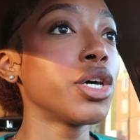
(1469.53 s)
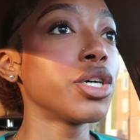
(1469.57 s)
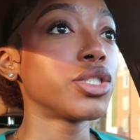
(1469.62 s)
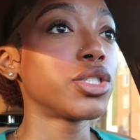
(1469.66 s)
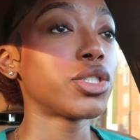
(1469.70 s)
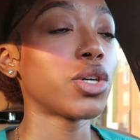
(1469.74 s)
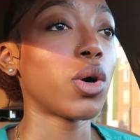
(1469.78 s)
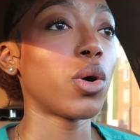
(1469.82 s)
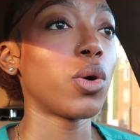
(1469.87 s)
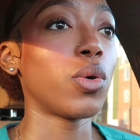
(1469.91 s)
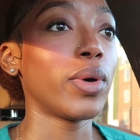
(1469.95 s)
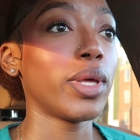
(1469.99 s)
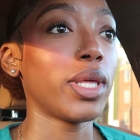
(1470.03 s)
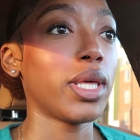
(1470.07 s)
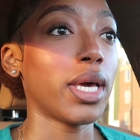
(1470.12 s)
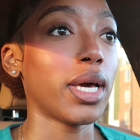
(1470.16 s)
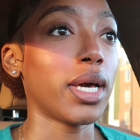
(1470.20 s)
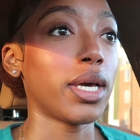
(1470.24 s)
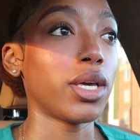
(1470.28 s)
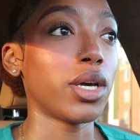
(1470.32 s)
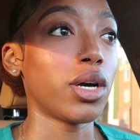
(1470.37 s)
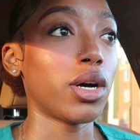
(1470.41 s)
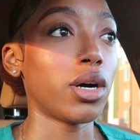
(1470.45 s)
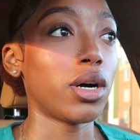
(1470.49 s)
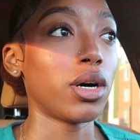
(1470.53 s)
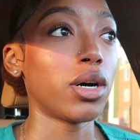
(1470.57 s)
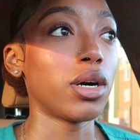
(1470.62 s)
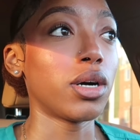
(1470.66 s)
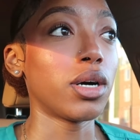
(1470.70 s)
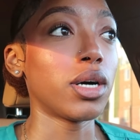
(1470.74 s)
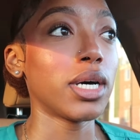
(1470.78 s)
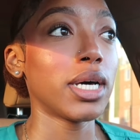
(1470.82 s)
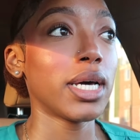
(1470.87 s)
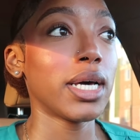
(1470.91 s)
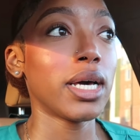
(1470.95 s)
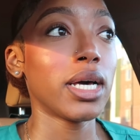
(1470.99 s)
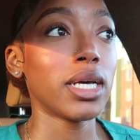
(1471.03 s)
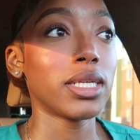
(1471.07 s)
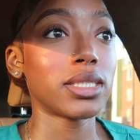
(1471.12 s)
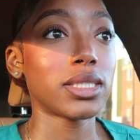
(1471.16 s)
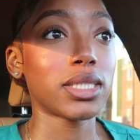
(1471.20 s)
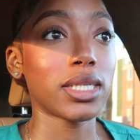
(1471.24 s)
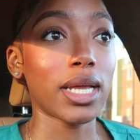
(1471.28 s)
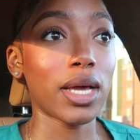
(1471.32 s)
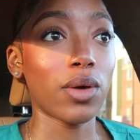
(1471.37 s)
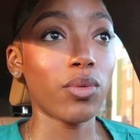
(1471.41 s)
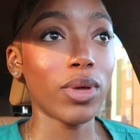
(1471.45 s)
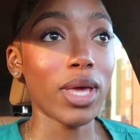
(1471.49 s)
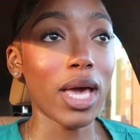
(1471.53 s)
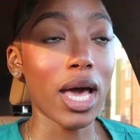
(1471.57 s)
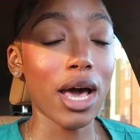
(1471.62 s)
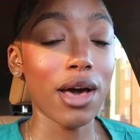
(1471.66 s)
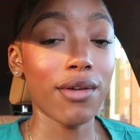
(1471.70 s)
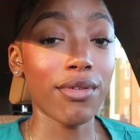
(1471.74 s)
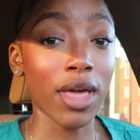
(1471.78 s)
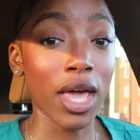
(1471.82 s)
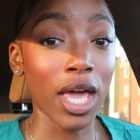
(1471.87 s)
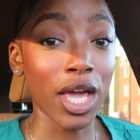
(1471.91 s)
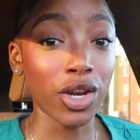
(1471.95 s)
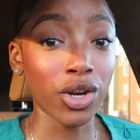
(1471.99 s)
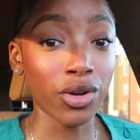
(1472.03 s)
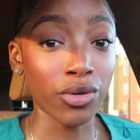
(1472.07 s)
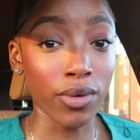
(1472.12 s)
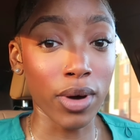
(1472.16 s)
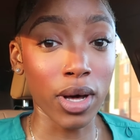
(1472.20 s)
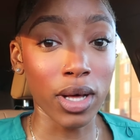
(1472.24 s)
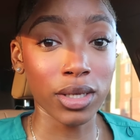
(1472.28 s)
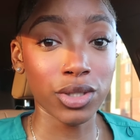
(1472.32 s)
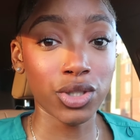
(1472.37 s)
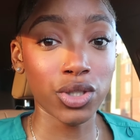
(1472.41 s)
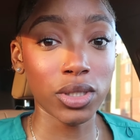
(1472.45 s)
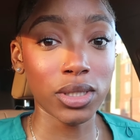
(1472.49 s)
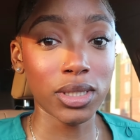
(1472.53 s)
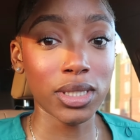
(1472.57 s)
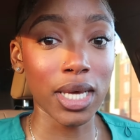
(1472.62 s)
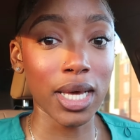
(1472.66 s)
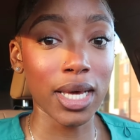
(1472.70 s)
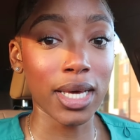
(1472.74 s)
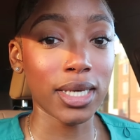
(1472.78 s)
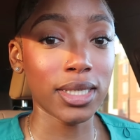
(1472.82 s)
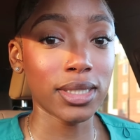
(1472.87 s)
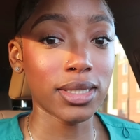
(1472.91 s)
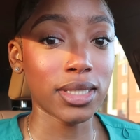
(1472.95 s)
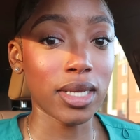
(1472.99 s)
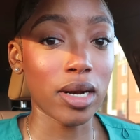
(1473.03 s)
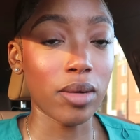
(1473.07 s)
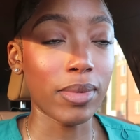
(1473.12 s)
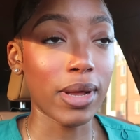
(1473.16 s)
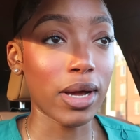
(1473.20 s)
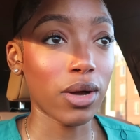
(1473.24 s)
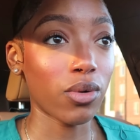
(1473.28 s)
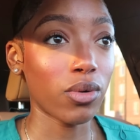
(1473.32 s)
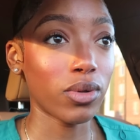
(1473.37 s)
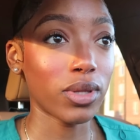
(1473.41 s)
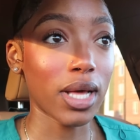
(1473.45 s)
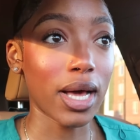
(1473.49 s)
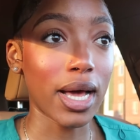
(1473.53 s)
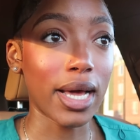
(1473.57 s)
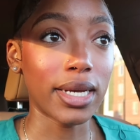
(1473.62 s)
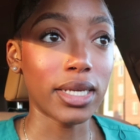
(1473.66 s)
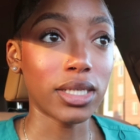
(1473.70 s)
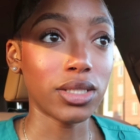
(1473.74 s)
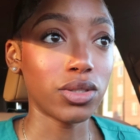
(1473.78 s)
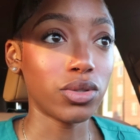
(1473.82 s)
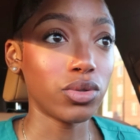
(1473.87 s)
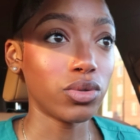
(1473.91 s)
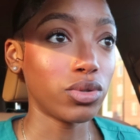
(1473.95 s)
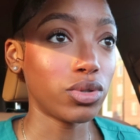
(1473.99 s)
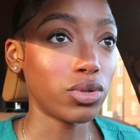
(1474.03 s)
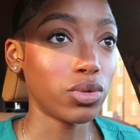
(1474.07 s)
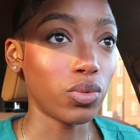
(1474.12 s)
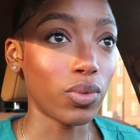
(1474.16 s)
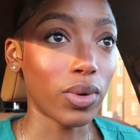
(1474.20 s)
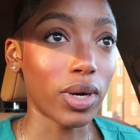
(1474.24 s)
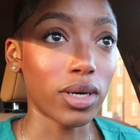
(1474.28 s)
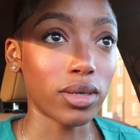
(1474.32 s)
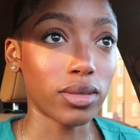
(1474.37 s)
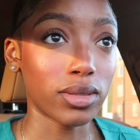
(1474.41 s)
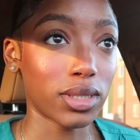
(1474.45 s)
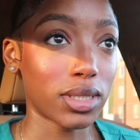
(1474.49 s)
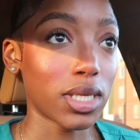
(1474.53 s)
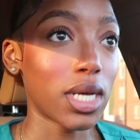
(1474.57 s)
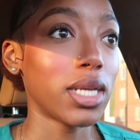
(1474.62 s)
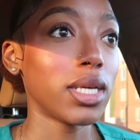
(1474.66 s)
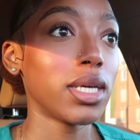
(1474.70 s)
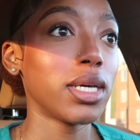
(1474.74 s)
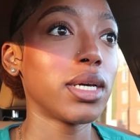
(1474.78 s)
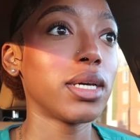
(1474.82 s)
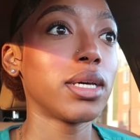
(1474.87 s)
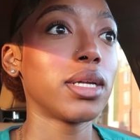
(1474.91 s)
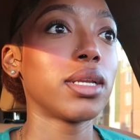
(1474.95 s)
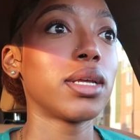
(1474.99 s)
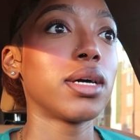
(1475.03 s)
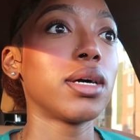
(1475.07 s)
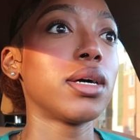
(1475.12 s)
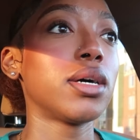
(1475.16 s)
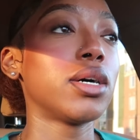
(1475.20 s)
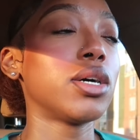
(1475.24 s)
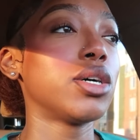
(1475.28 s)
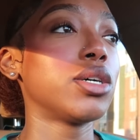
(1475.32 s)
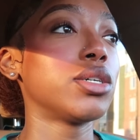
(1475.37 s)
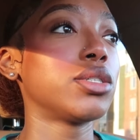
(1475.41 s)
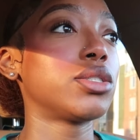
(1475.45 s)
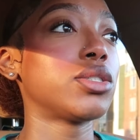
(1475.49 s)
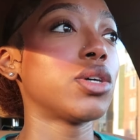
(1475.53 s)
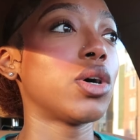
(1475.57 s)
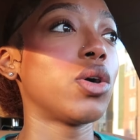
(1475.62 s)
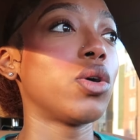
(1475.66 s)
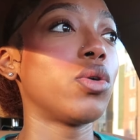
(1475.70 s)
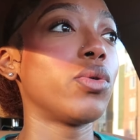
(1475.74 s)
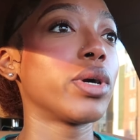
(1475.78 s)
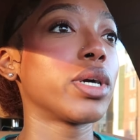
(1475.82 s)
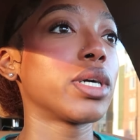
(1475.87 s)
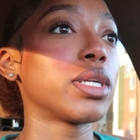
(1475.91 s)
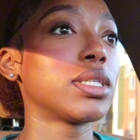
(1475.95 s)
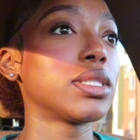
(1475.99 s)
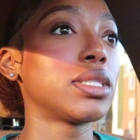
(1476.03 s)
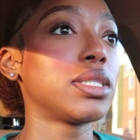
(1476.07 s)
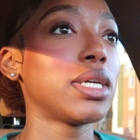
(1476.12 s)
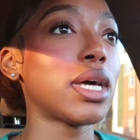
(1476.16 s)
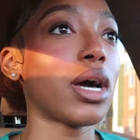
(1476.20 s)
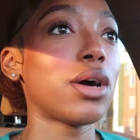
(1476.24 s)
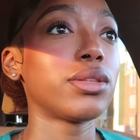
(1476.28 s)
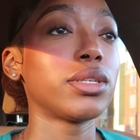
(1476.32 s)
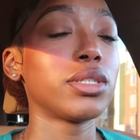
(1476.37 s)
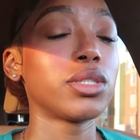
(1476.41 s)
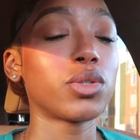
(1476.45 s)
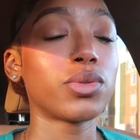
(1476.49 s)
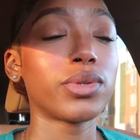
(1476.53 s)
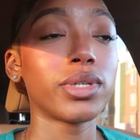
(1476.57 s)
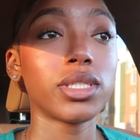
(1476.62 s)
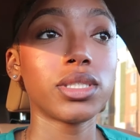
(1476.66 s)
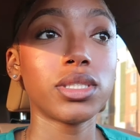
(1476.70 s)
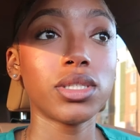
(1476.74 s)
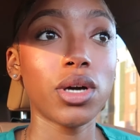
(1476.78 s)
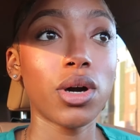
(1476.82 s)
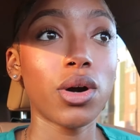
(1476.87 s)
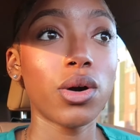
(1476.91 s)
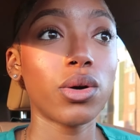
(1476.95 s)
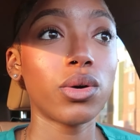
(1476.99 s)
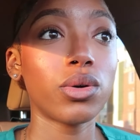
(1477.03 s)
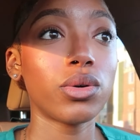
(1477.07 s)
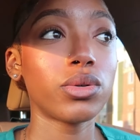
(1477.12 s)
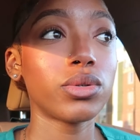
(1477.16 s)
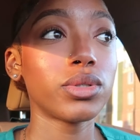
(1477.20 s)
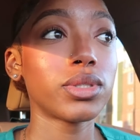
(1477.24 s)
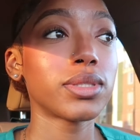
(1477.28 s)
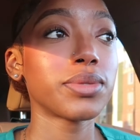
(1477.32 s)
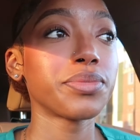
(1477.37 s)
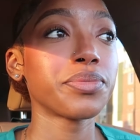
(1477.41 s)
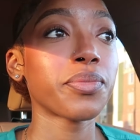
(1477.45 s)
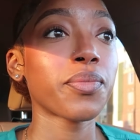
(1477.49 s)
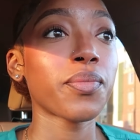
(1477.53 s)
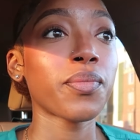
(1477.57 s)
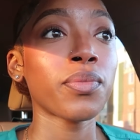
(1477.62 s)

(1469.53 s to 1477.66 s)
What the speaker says: So yeah, y'all. Today we have a neurology test, and I'm not gonna lie, I didn't do too well studying. So we're gonna see how this quiz goes.